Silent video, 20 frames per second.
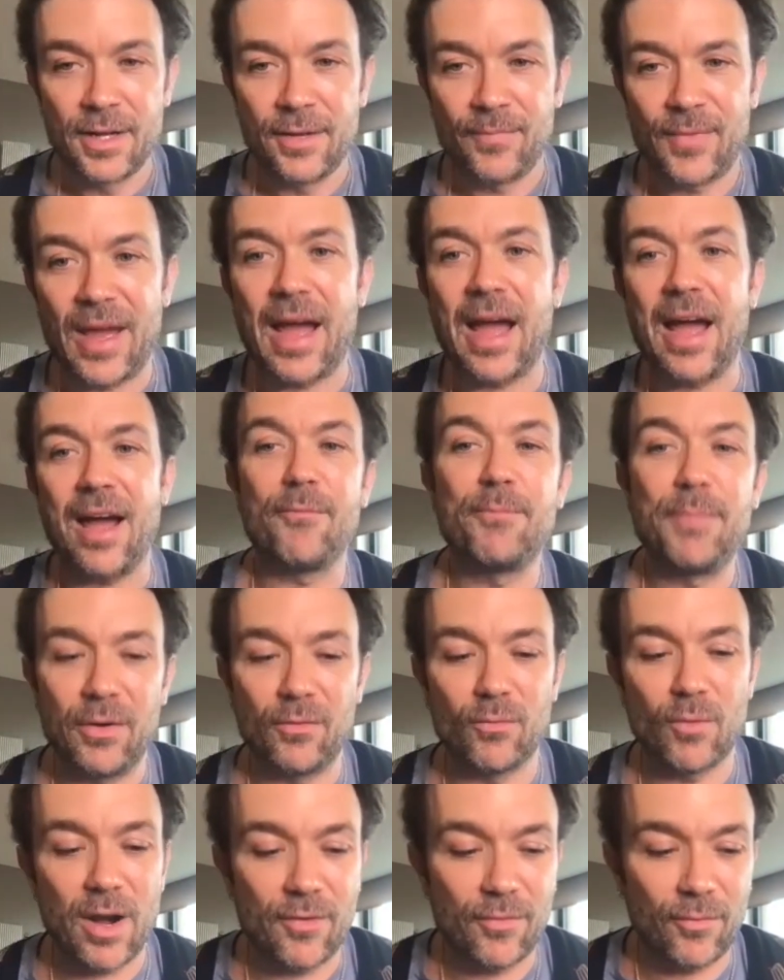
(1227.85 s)
There have
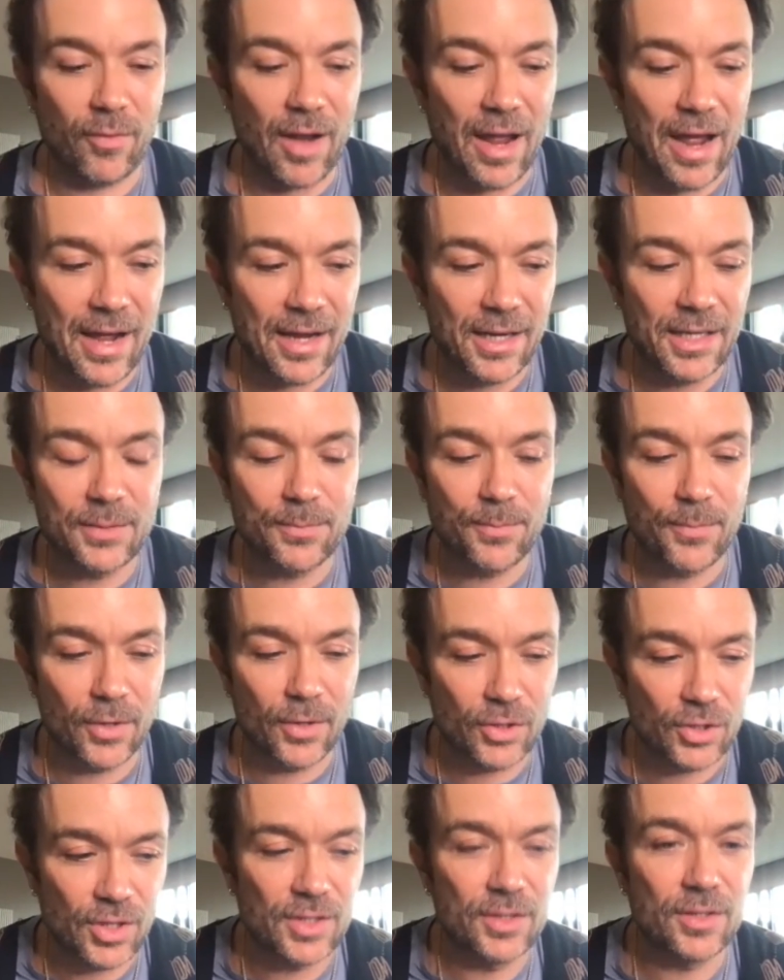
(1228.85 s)
been red flags, but
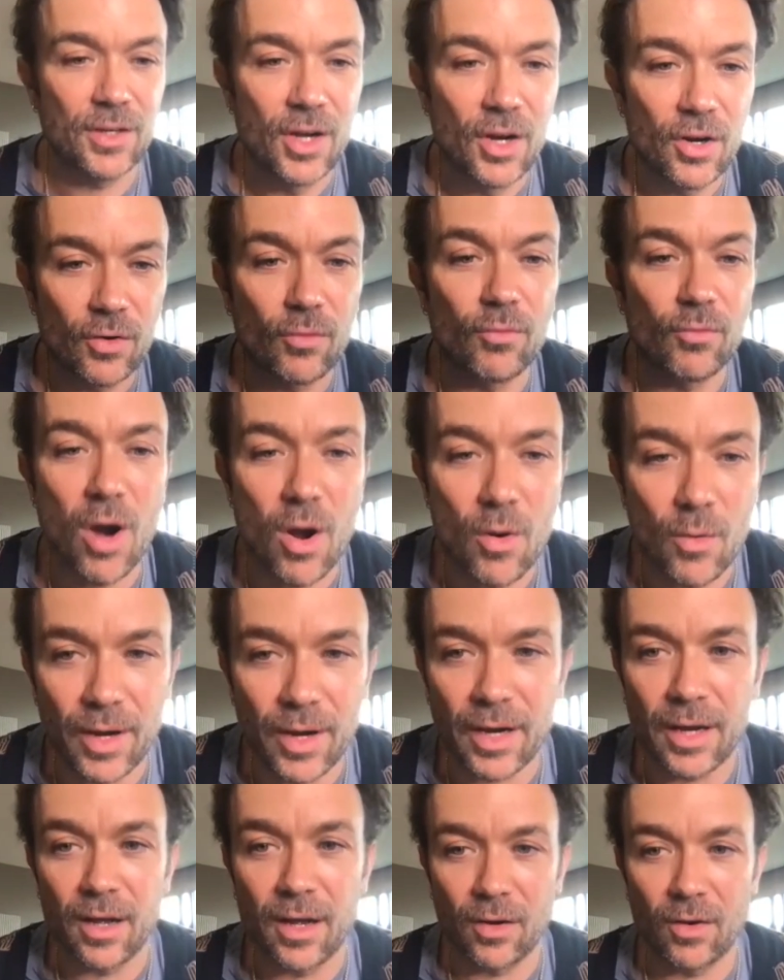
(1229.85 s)
she's
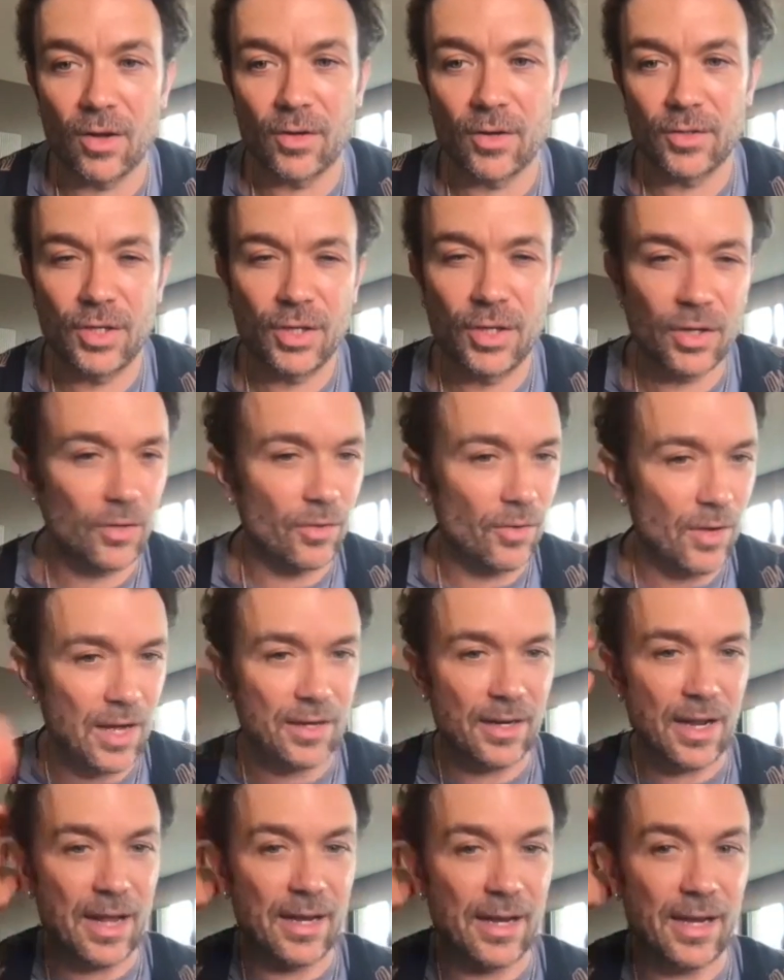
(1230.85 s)
growing a lot too,
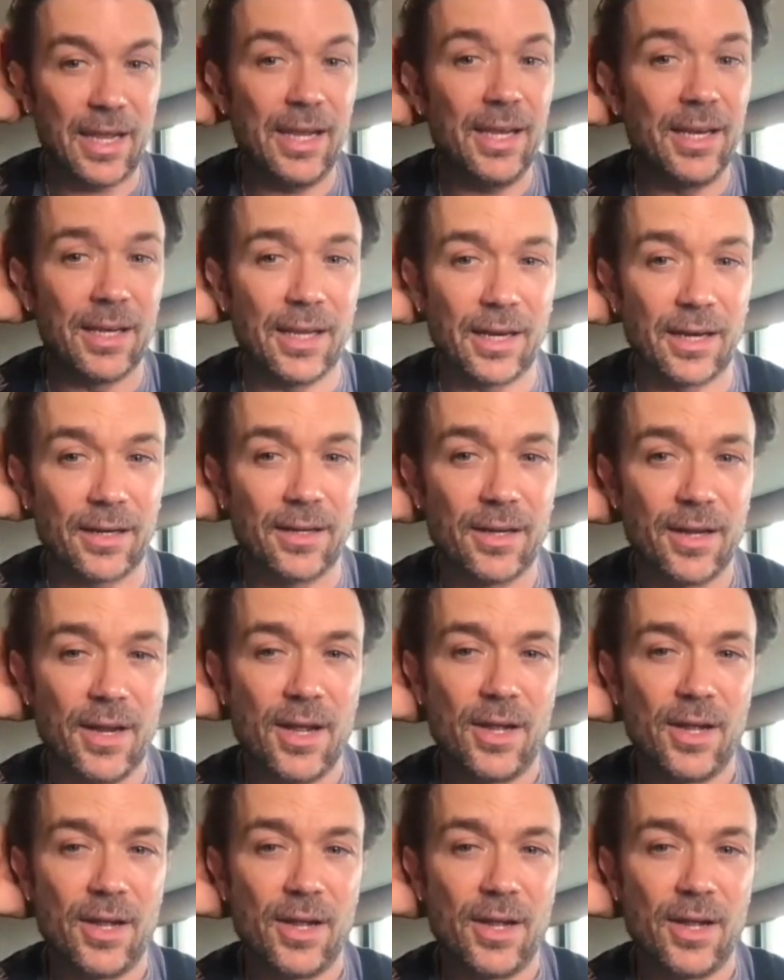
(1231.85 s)
and healing.